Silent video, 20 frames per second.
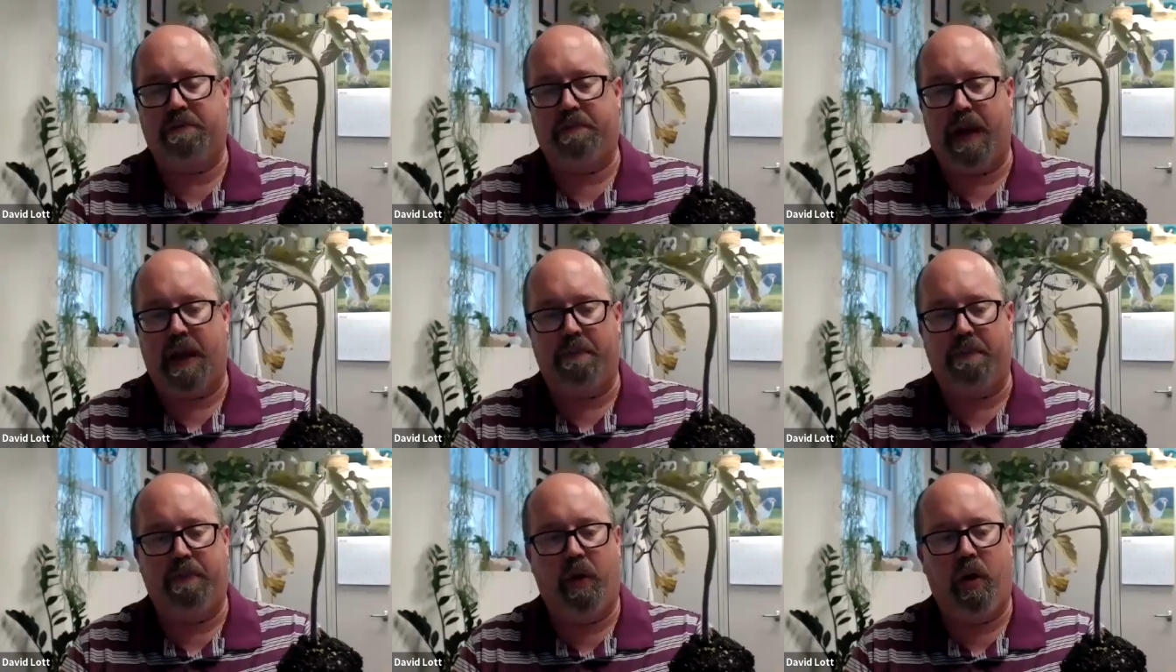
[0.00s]

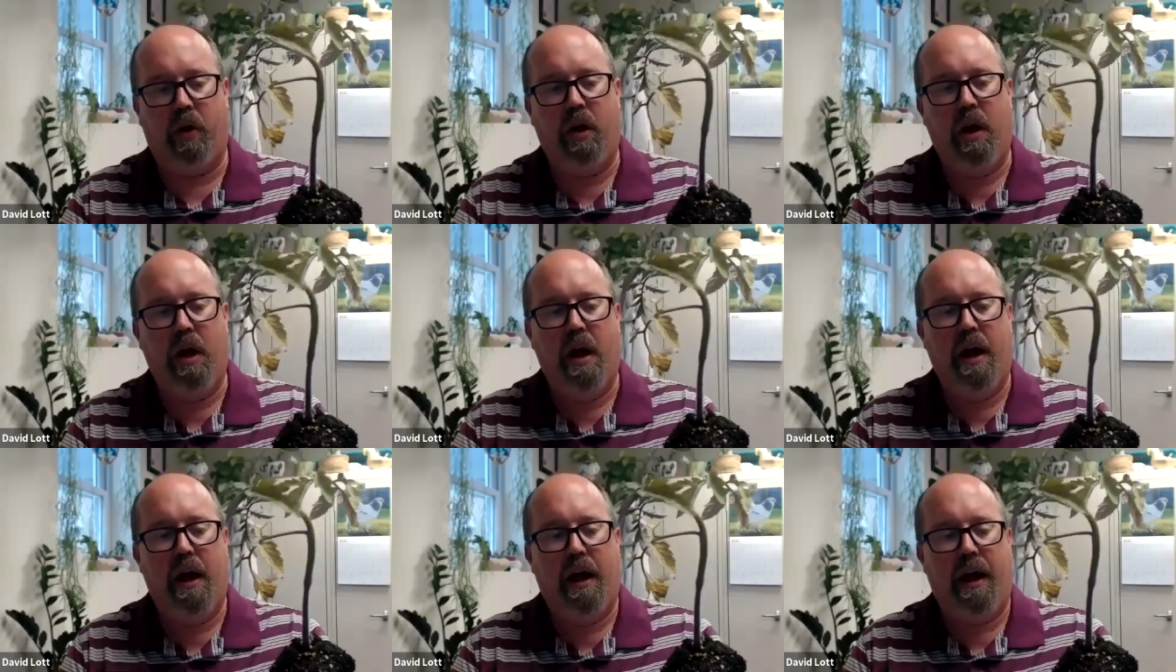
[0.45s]
people
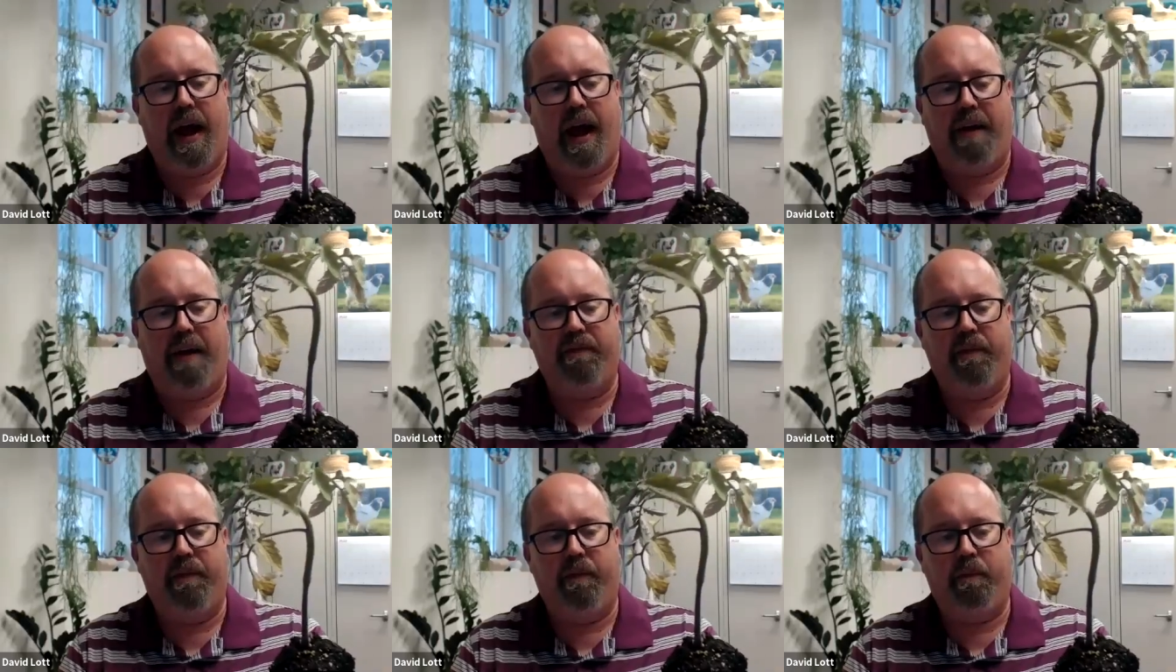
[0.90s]

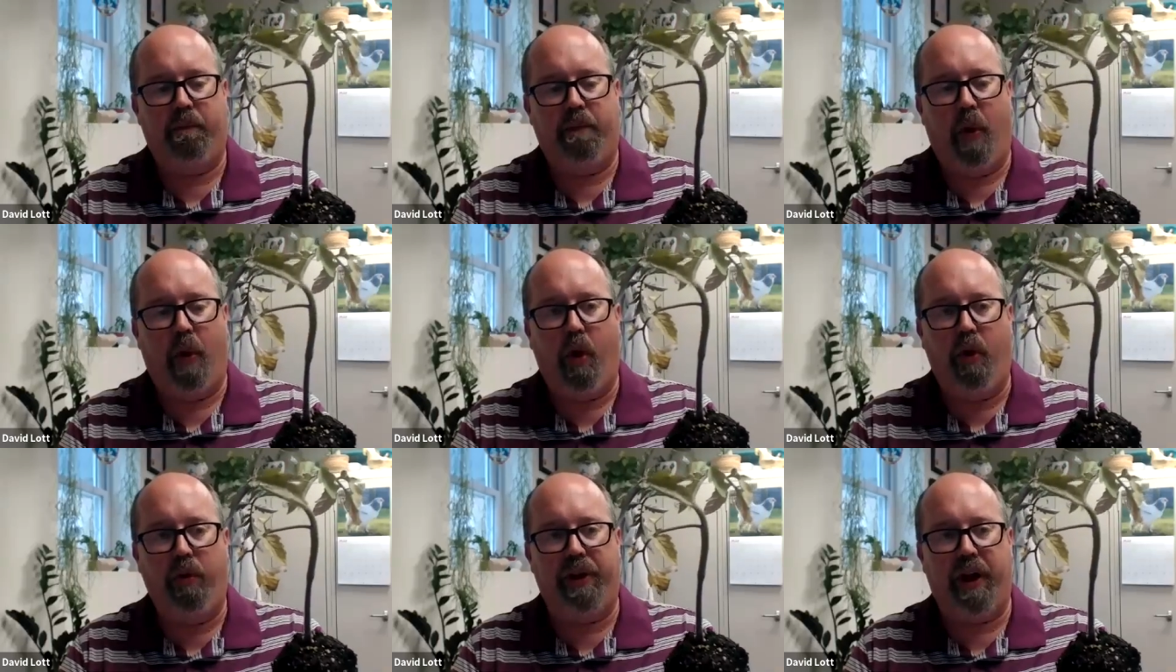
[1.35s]
have
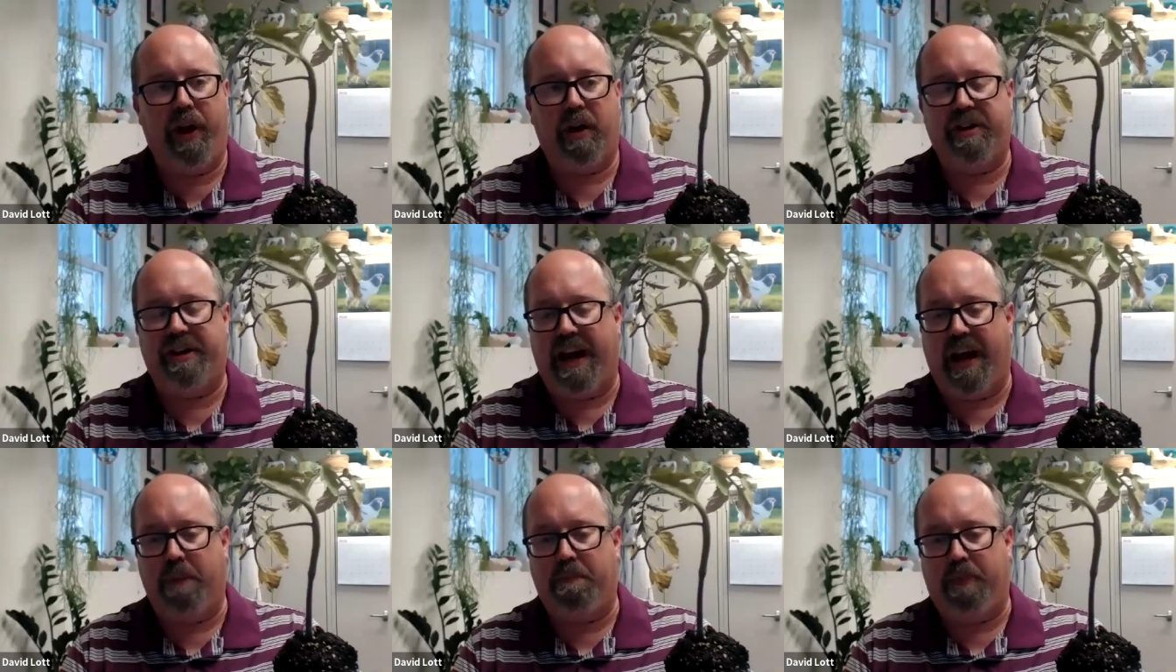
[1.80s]
pulled their
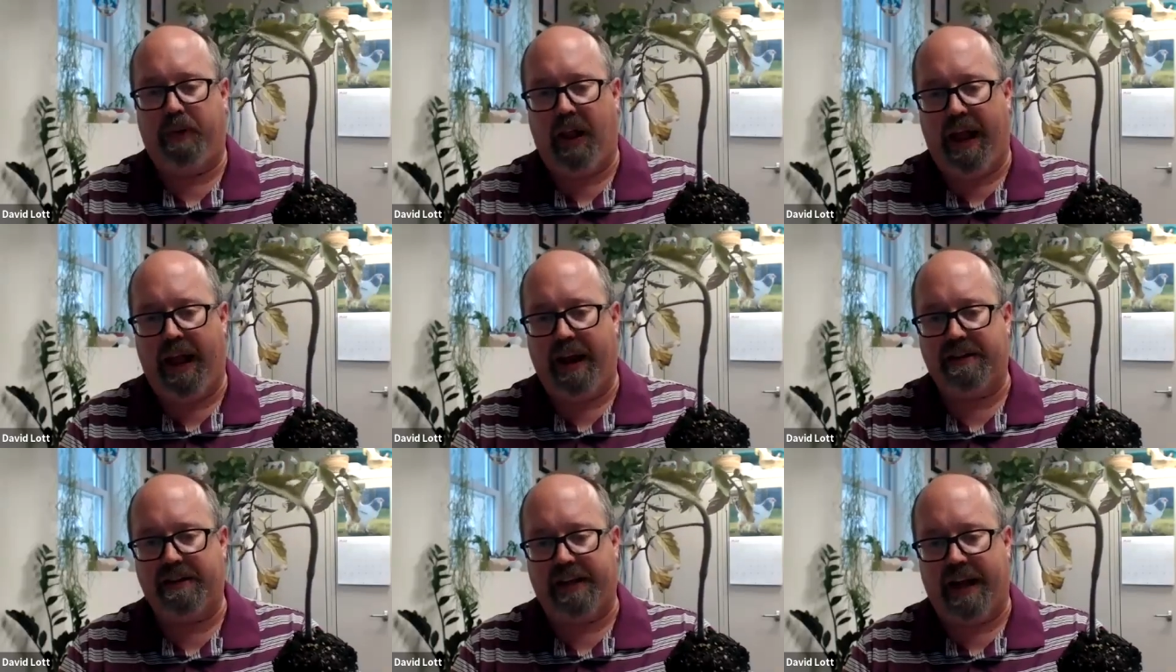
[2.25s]
dead
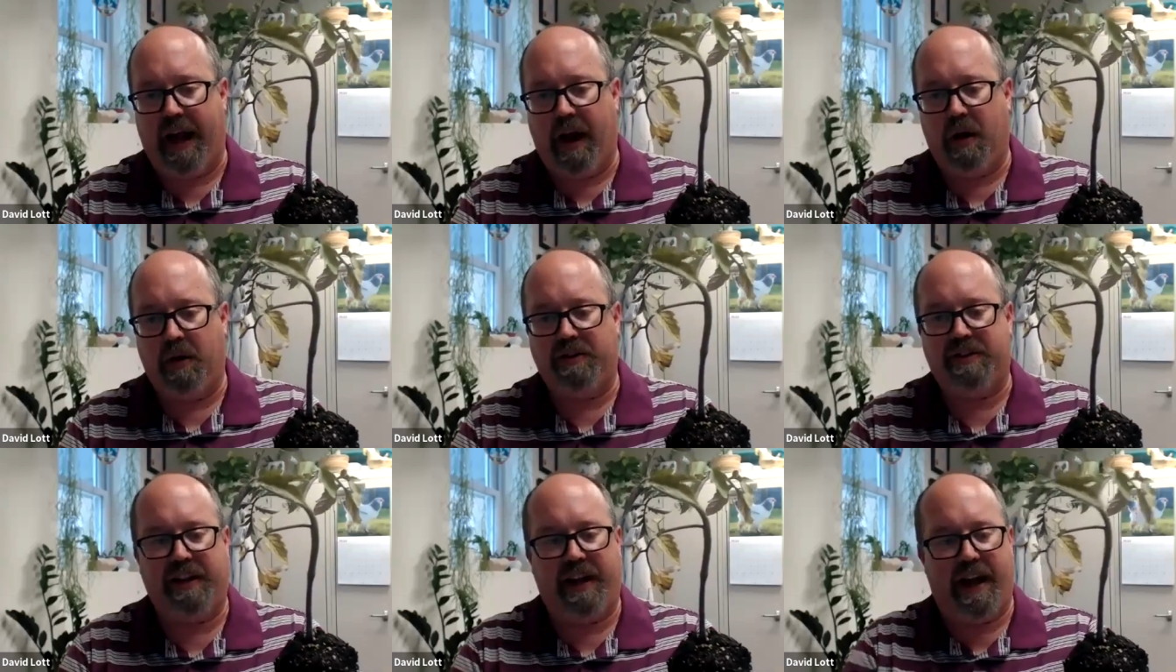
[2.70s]
plant out